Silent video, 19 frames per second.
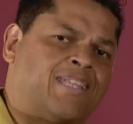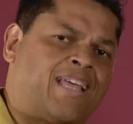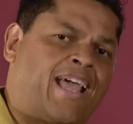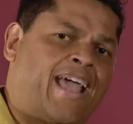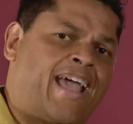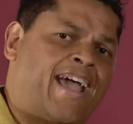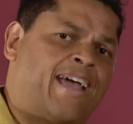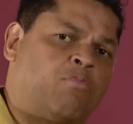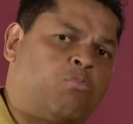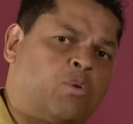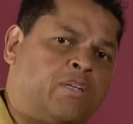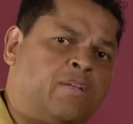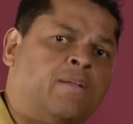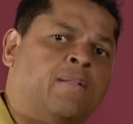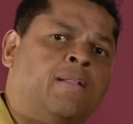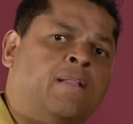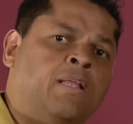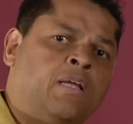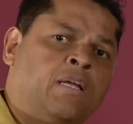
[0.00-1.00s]
they had with
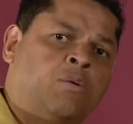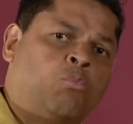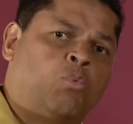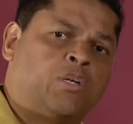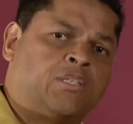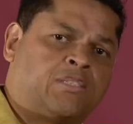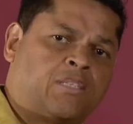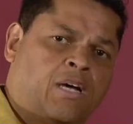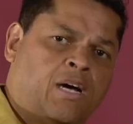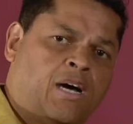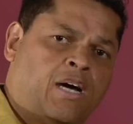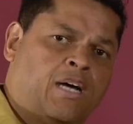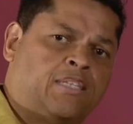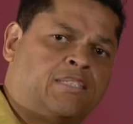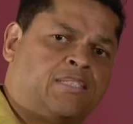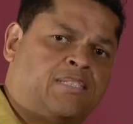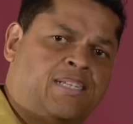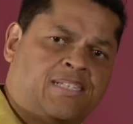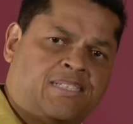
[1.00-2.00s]
with
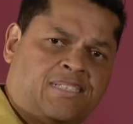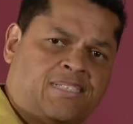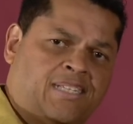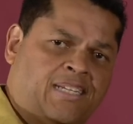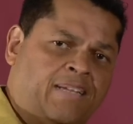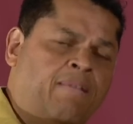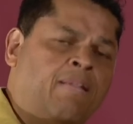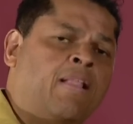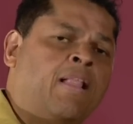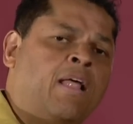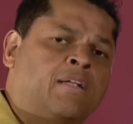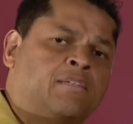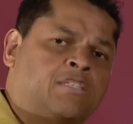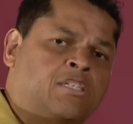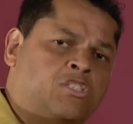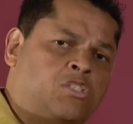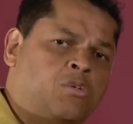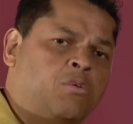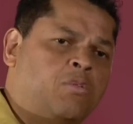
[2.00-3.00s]
uh, Disney
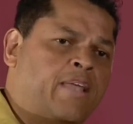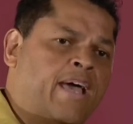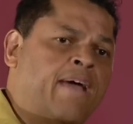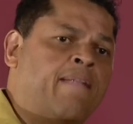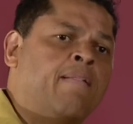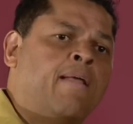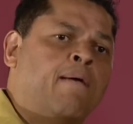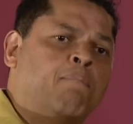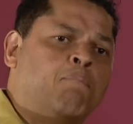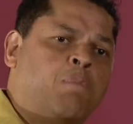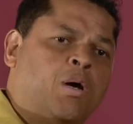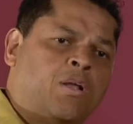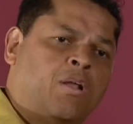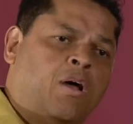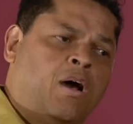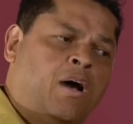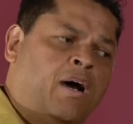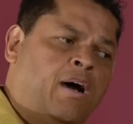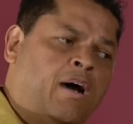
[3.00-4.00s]
to do that.
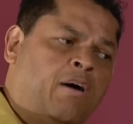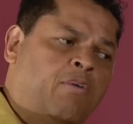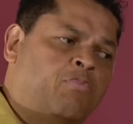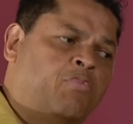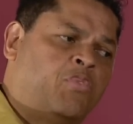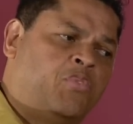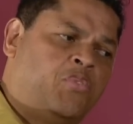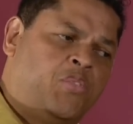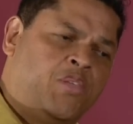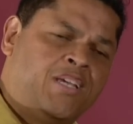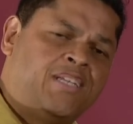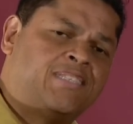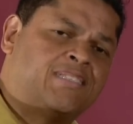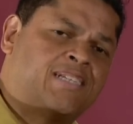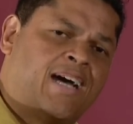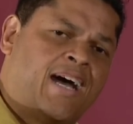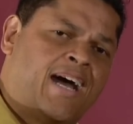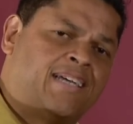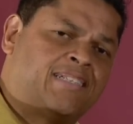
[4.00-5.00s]
But uh, these
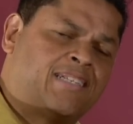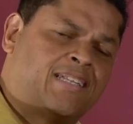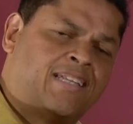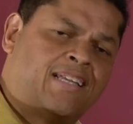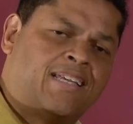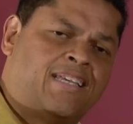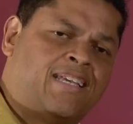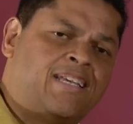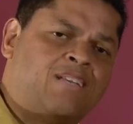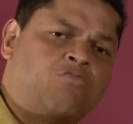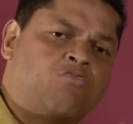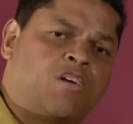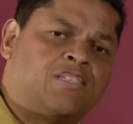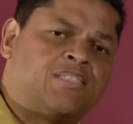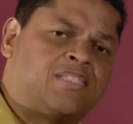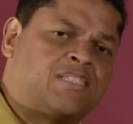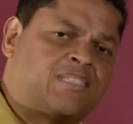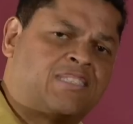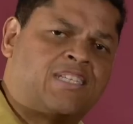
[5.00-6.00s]
guys, I think he
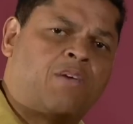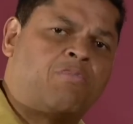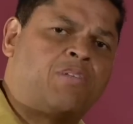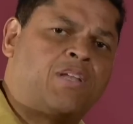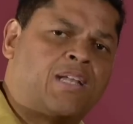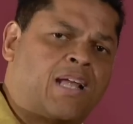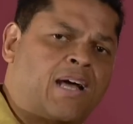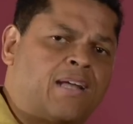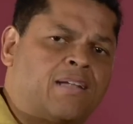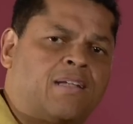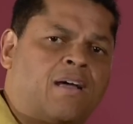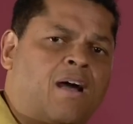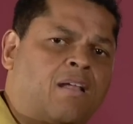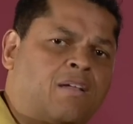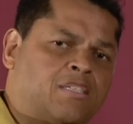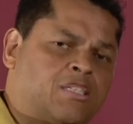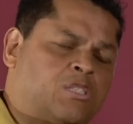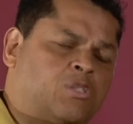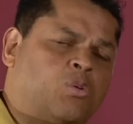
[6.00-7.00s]
runs at seventy nine
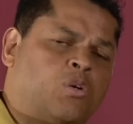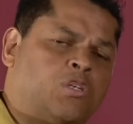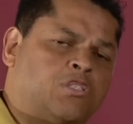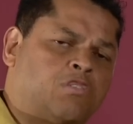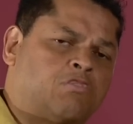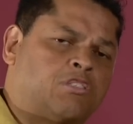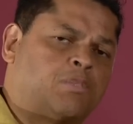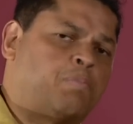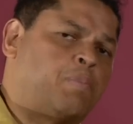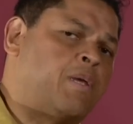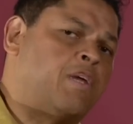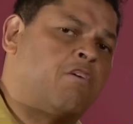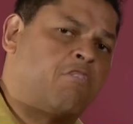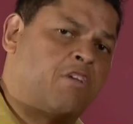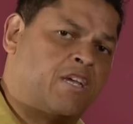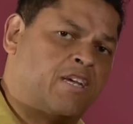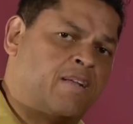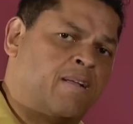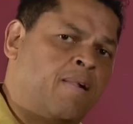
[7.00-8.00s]
dollars at Toys R Us.
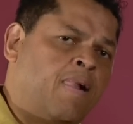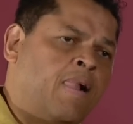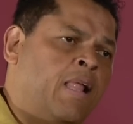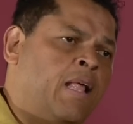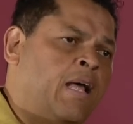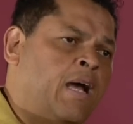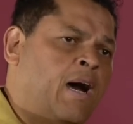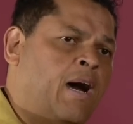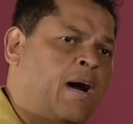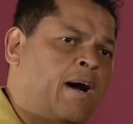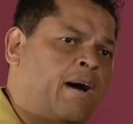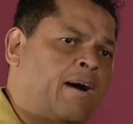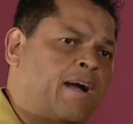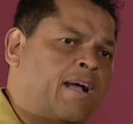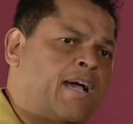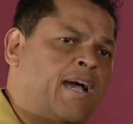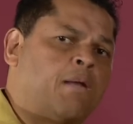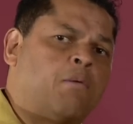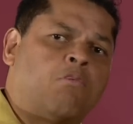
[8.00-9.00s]
Period. Uh,
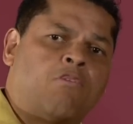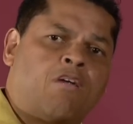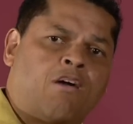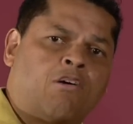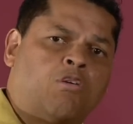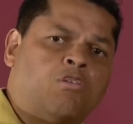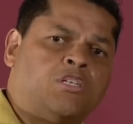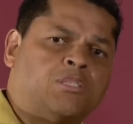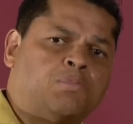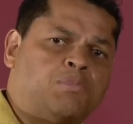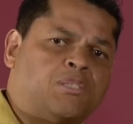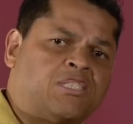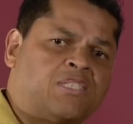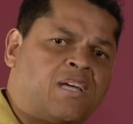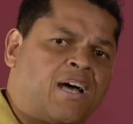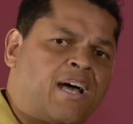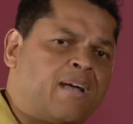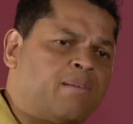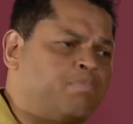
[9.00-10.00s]
I got him around Christmas
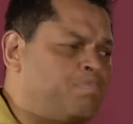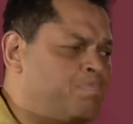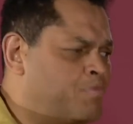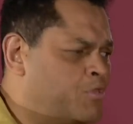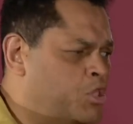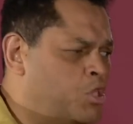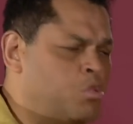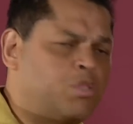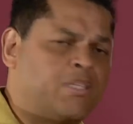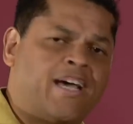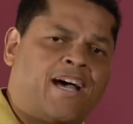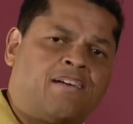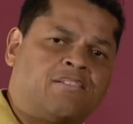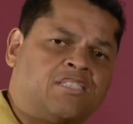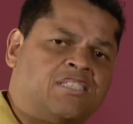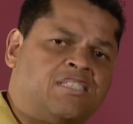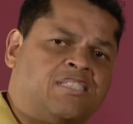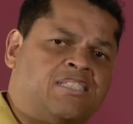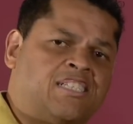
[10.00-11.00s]
time time,
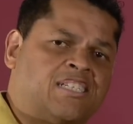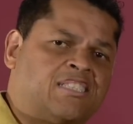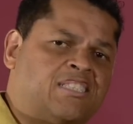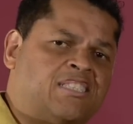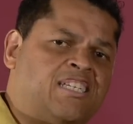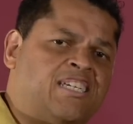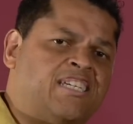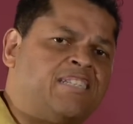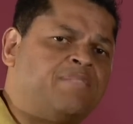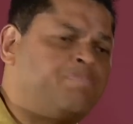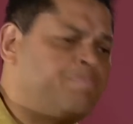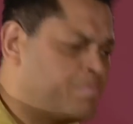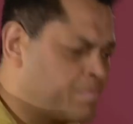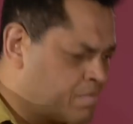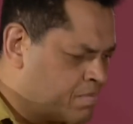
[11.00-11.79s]
2016.